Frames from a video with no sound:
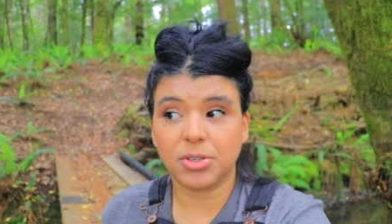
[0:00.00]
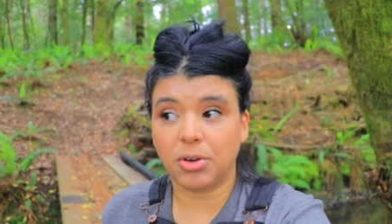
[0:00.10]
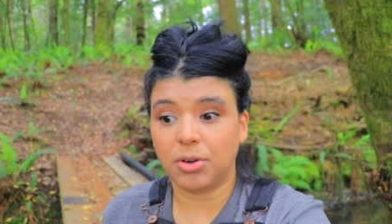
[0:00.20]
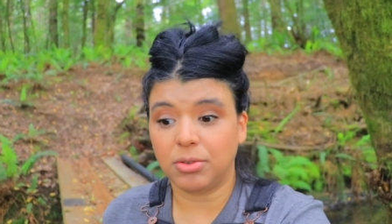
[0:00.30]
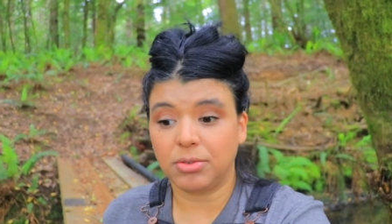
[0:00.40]

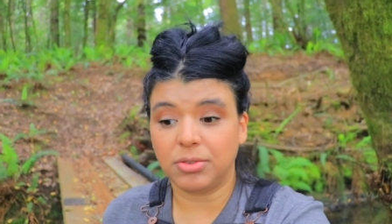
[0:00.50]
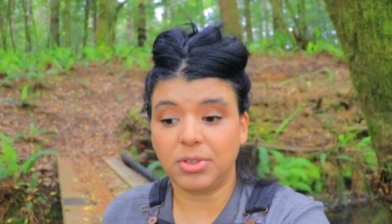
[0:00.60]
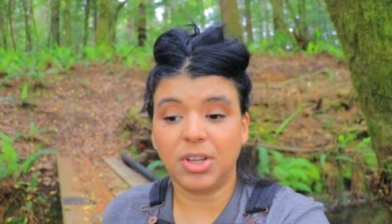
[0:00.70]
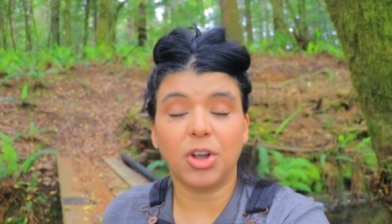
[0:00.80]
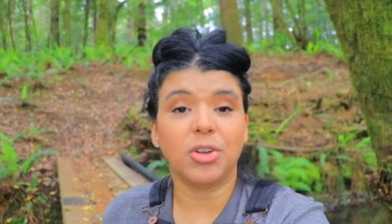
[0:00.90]
So,
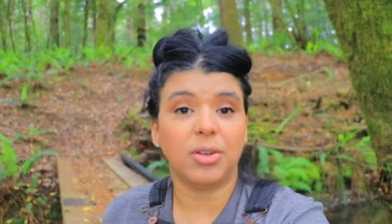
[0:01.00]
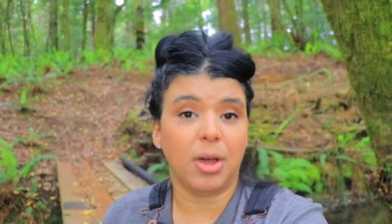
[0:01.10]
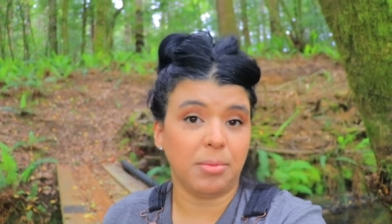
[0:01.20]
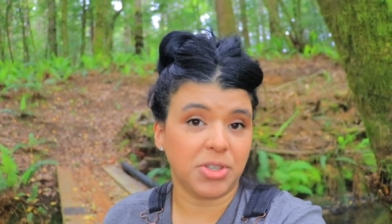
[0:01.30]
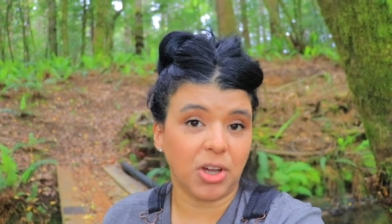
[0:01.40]
you know,
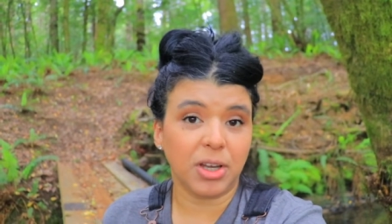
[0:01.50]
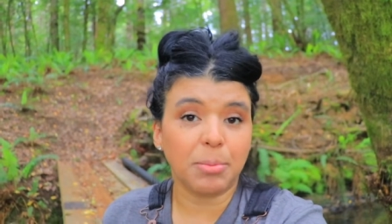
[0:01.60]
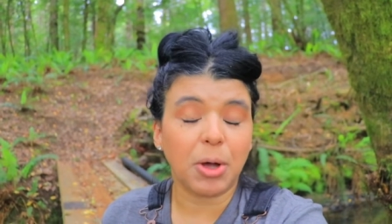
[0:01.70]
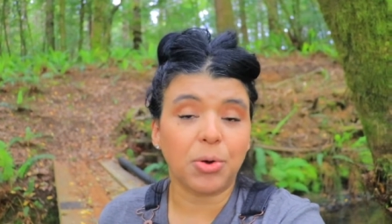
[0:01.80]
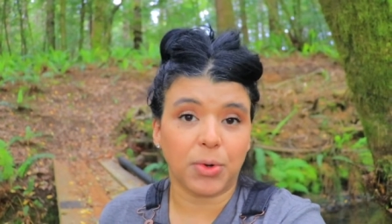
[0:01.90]
Not I'm talking
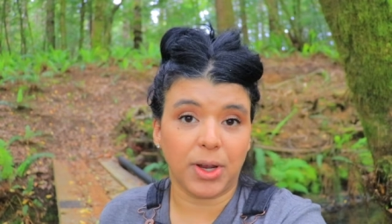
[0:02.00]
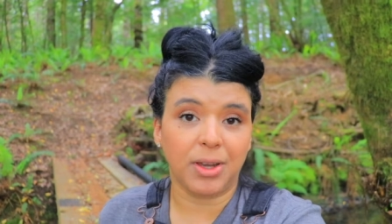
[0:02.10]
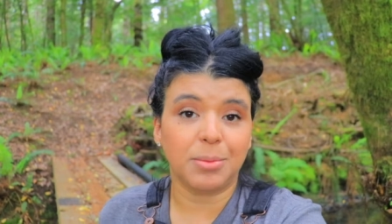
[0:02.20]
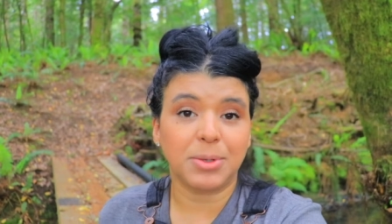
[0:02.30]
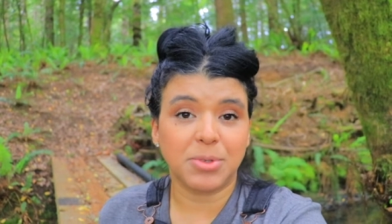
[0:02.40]
about
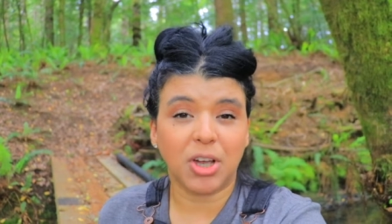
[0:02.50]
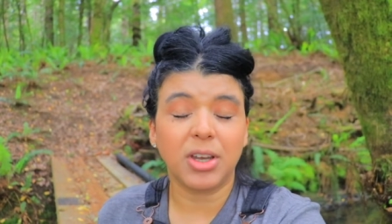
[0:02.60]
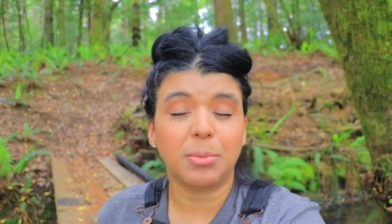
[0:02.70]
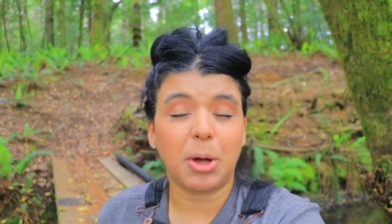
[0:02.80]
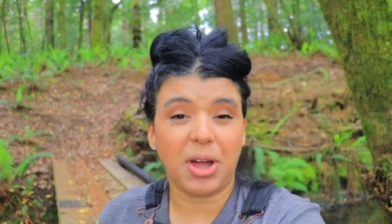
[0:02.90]
grain, I mean, I'm
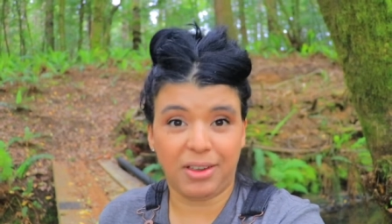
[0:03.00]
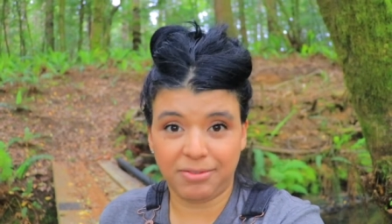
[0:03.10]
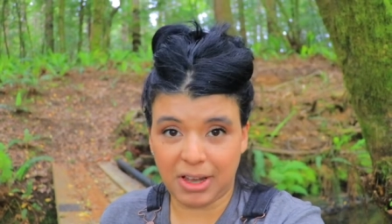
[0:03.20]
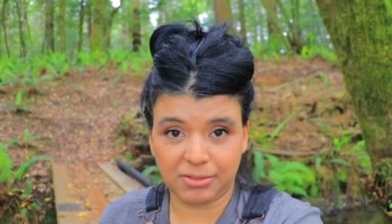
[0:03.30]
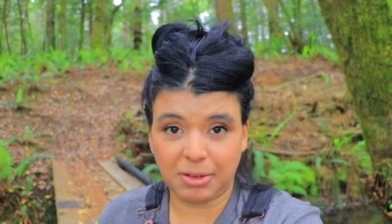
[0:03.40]
talking about
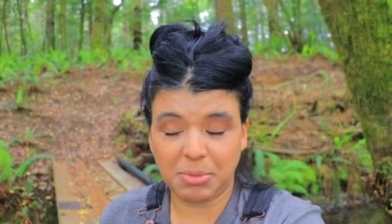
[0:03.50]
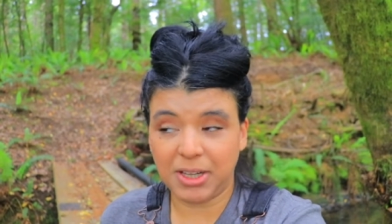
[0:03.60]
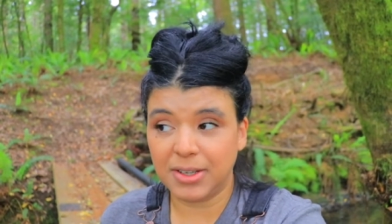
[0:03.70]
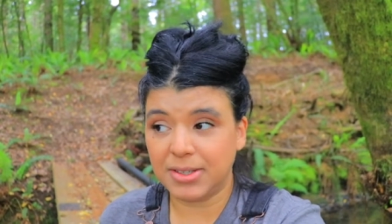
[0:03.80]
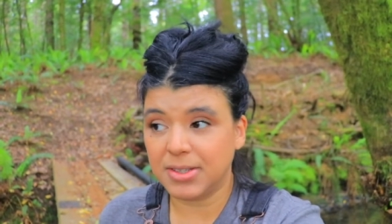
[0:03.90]
alfalfa
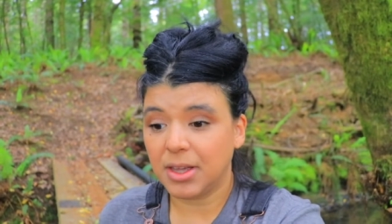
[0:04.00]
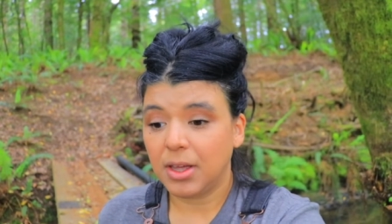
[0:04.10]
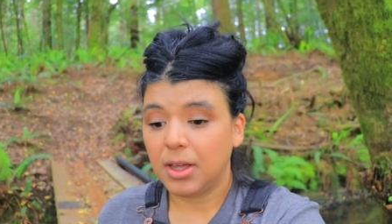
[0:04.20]
pellets.